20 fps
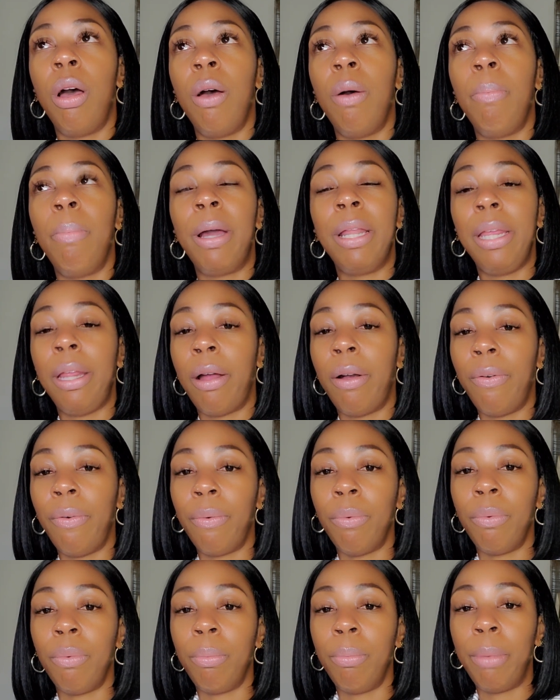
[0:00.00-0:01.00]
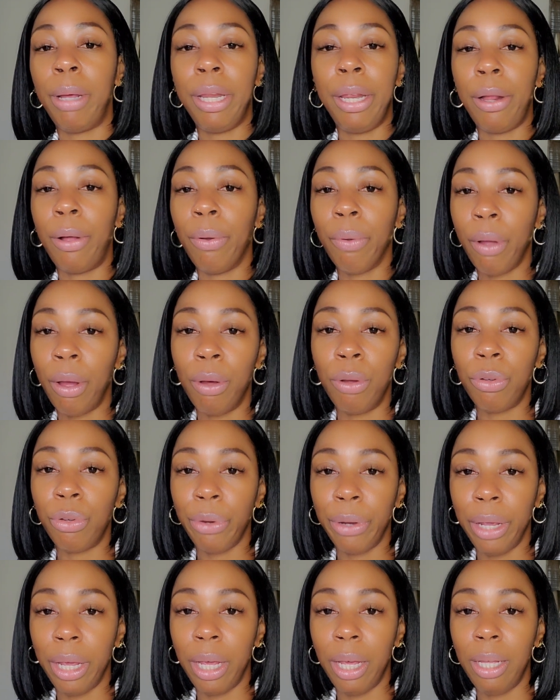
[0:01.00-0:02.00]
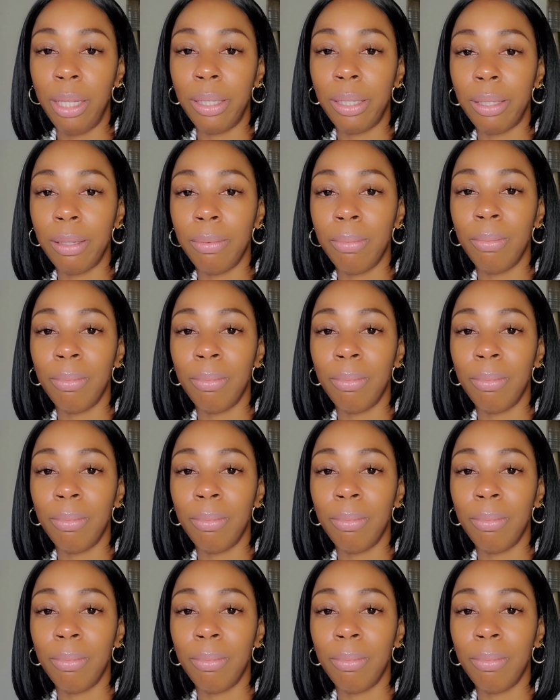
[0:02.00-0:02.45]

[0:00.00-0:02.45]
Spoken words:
money don't grow on trees.